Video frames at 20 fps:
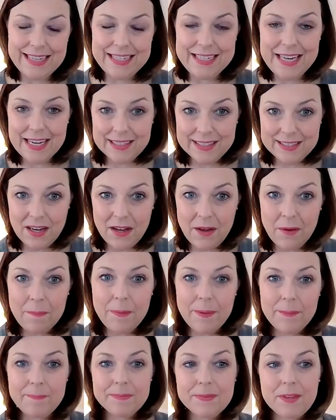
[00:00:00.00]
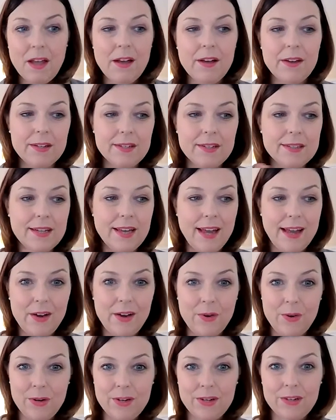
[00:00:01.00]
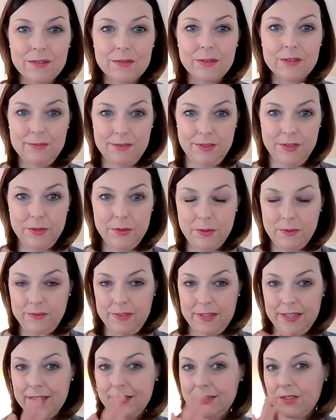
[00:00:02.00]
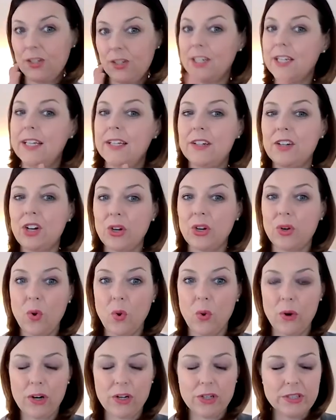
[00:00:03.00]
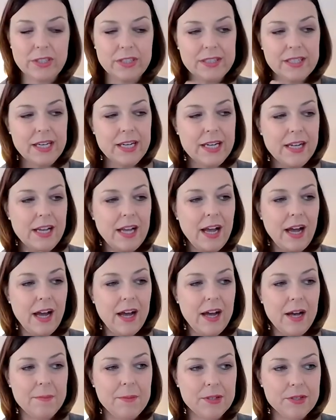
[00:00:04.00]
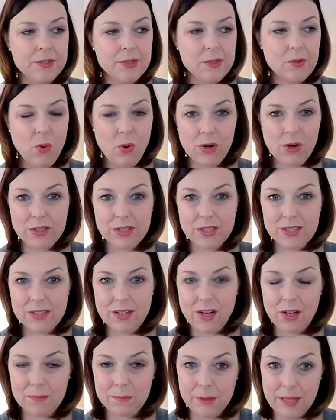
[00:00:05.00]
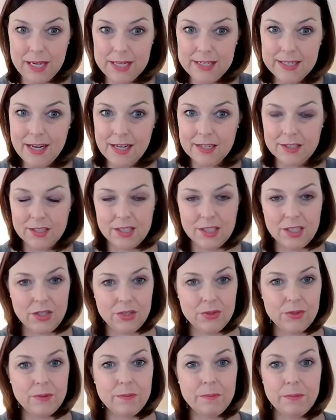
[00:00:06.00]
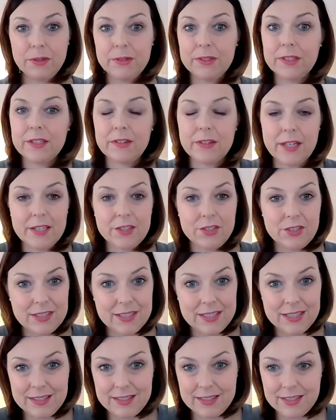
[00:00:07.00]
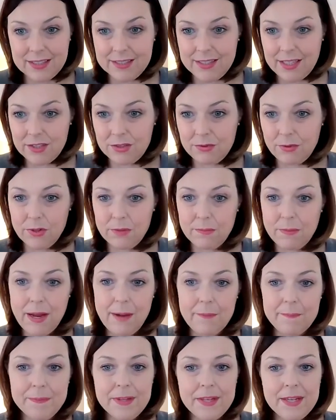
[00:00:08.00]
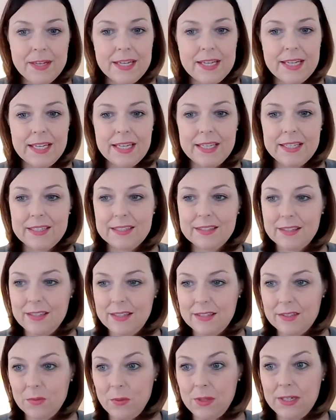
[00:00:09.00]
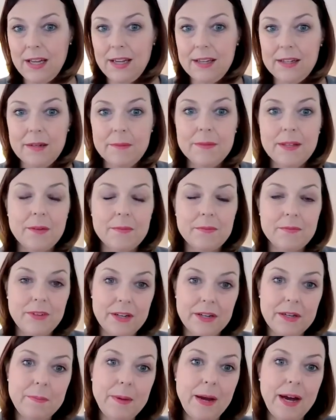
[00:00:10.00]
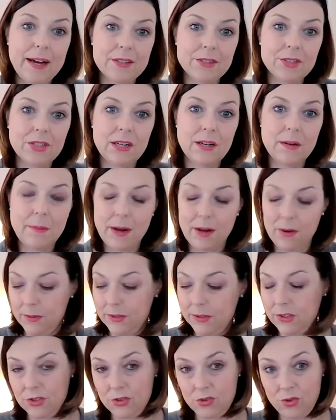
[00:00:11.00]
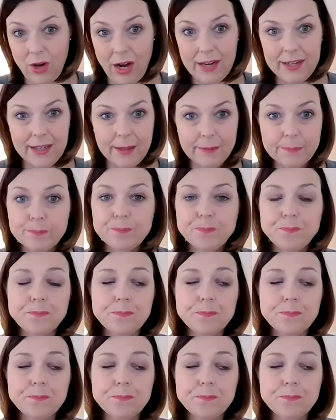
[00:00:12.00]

Next up on our review of things that are in our course, our new course is called Plan and Execute, Building Your Agency Success Roadmap, is this one item that I'm very passionate about, which is tracking.